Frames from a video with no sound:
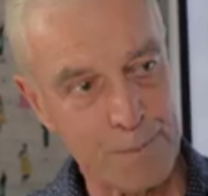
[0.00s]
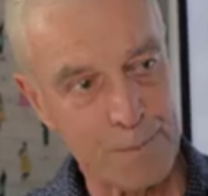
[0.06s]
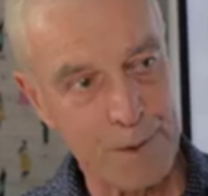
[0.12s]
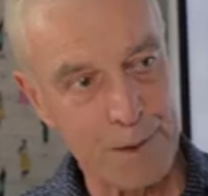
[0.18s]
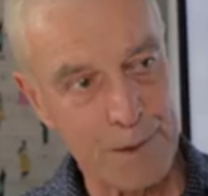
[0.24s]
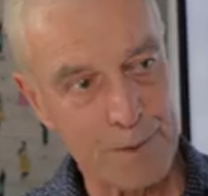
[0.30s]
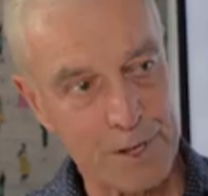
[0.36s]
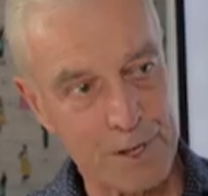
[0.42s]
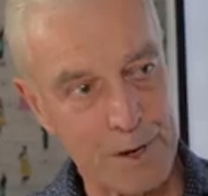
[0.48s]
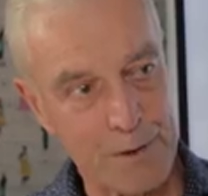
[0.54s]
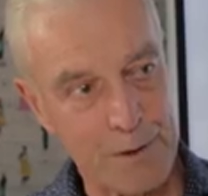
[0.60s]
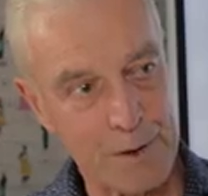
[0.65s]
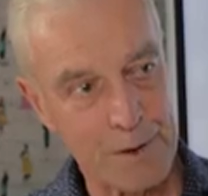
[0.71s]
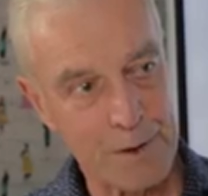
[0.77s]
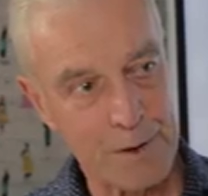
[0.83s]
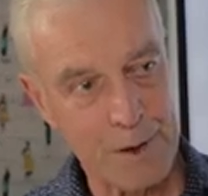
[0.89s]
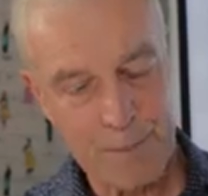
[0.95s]

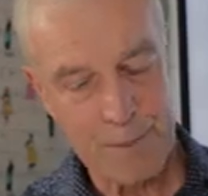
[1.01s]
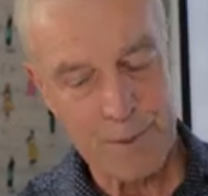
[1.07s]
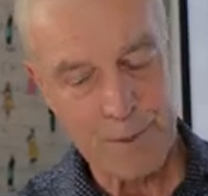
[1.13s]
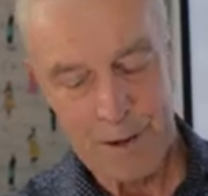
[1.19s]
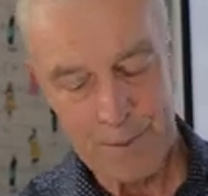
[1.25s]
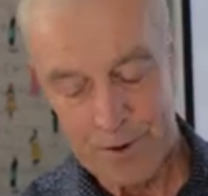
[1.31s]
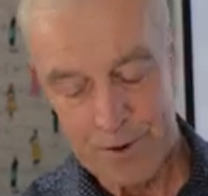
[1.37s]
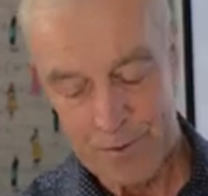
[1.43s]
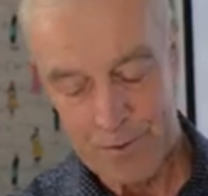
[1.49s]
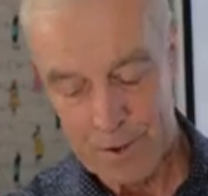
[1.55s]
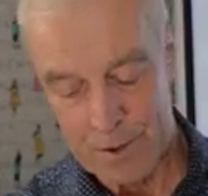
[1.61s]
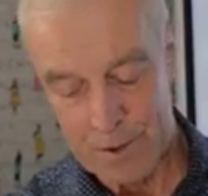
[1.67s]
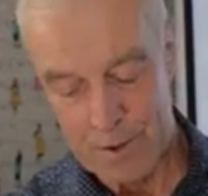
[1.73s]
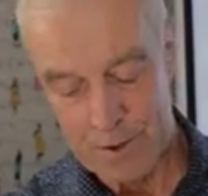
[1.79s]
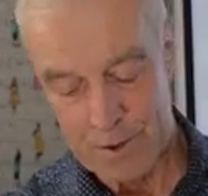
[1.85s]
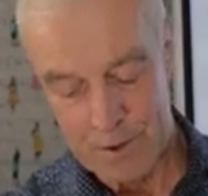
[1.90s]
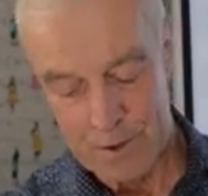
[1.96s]
parliamentary
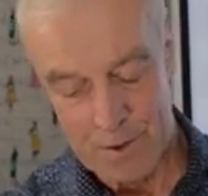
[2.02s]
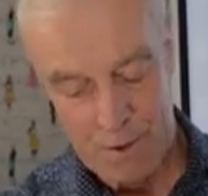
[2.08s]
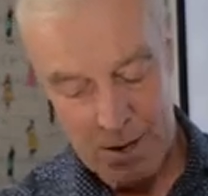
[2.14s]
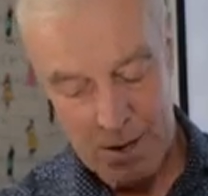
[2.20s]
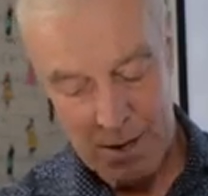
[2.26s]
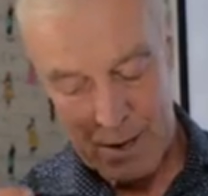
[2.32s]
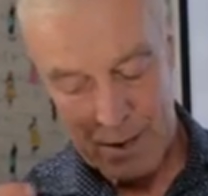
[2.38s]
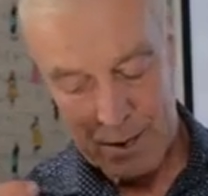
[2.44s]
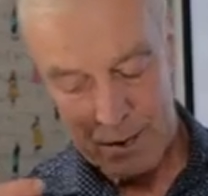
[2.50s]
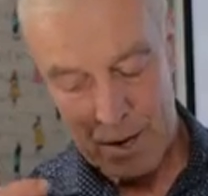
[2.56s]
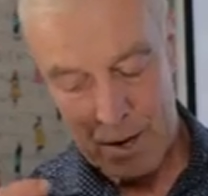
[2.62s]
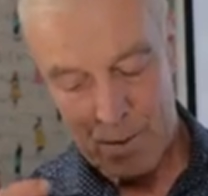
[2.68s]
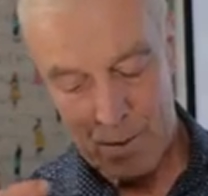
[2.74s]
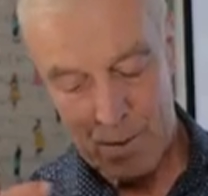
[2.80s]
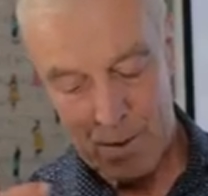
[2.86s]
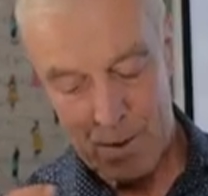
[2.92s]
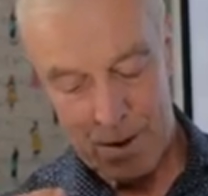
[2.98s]
issue.
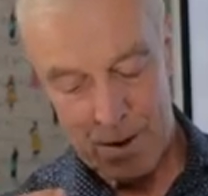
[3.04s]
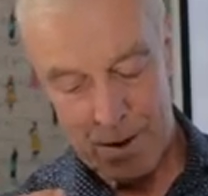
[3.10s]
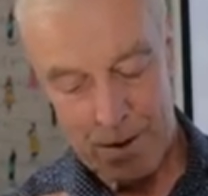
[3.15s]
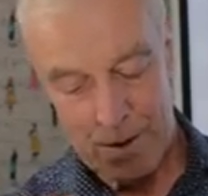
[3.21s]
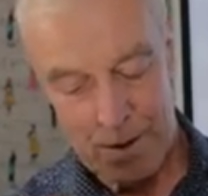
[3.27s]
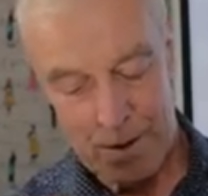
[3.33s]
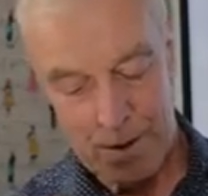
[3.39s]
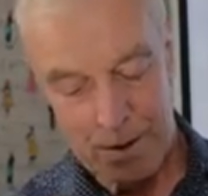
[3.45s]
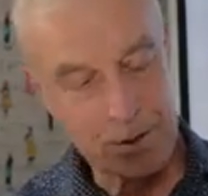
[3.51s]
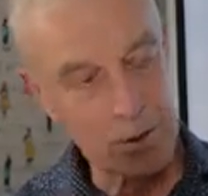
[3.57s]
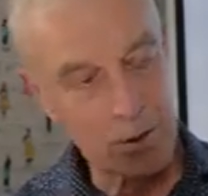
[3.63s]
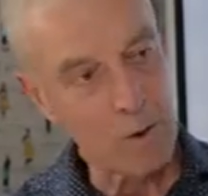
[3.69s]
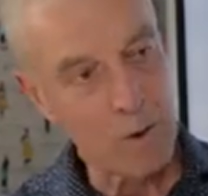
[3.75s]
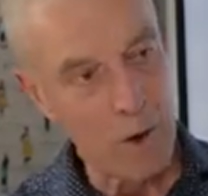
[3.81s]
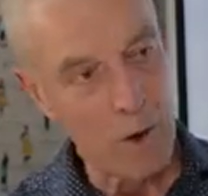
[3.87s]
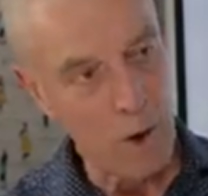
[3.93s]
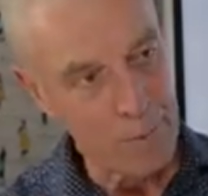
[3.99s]
So do
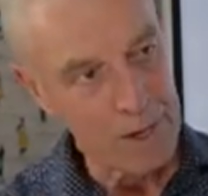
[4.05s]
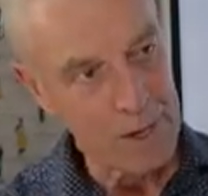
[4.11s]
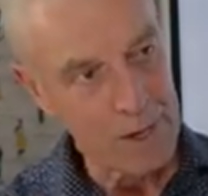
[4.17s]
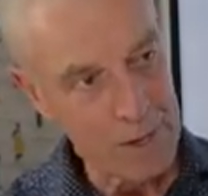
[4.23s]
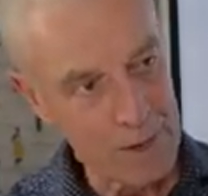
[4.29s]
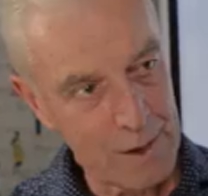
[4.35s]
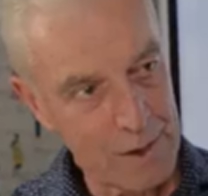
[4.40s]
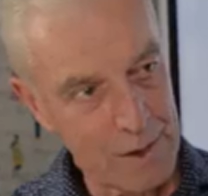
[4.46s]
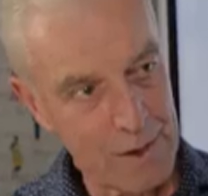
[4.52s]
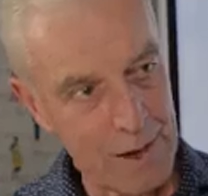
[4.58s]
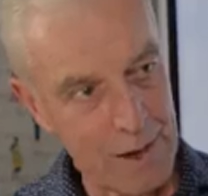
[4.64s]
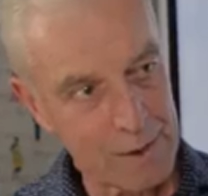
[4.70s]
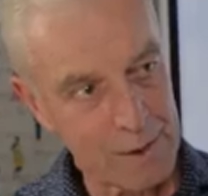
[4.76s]
you lobby our